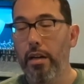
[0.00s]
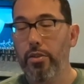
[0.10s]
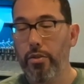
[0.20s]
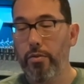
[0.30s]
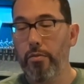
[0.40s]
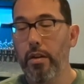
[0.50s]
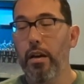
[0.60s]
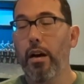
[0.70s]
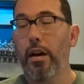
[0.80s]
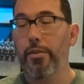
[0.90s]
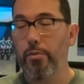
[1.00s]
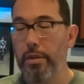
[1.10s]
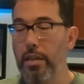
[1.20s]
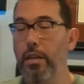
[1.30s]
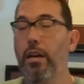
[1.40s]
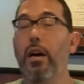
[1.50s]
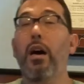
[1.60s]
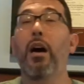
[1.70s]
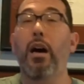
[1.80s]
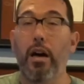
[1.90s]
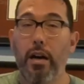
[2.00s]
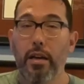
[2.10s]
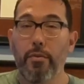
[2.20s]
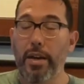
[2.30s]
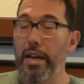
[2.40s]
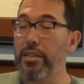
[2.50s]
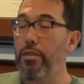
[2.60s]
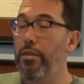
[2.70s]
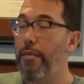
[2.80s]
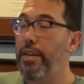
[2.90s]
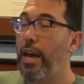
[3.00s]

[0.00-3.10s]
2, 3, We actually don't have a